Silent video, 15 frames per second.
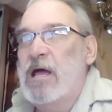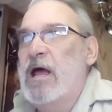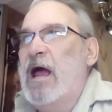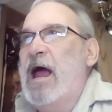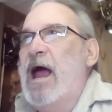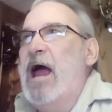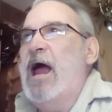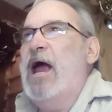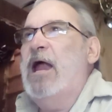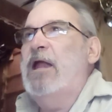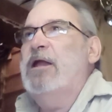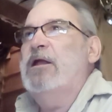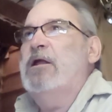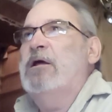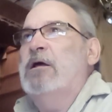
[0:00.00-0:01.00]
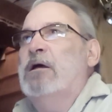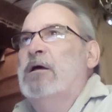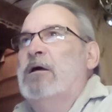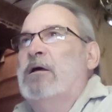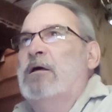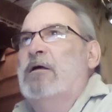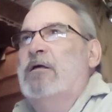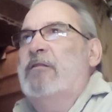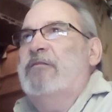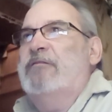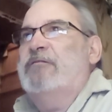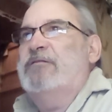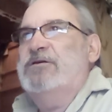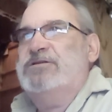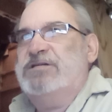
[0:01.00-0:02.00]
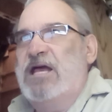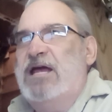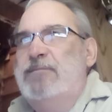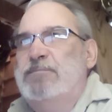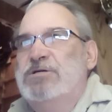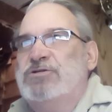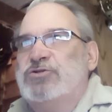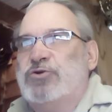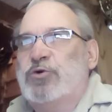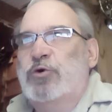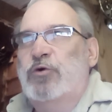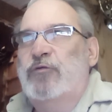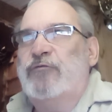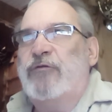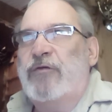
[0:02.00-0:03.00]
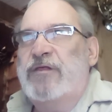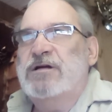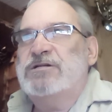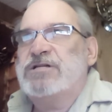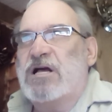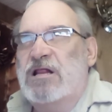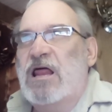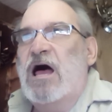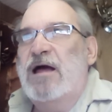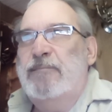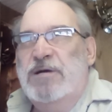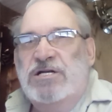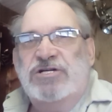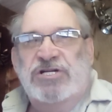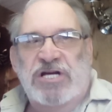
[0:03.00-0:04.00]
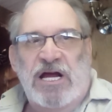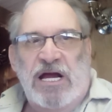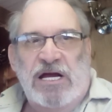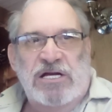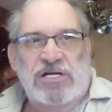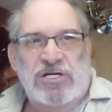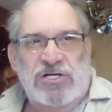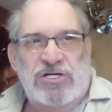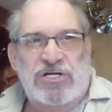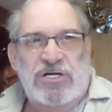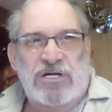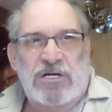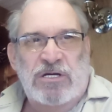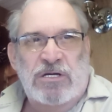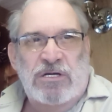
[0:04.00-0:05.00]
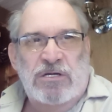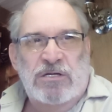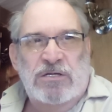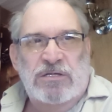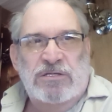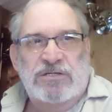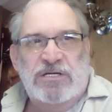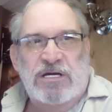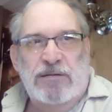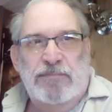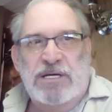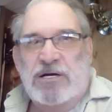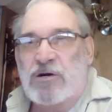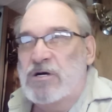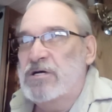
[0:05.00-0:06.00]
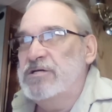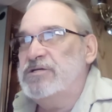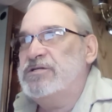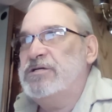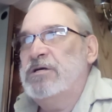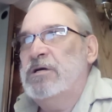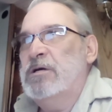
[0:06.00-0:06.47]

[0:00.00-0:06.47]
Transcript: And the same is true for this climate change. See, because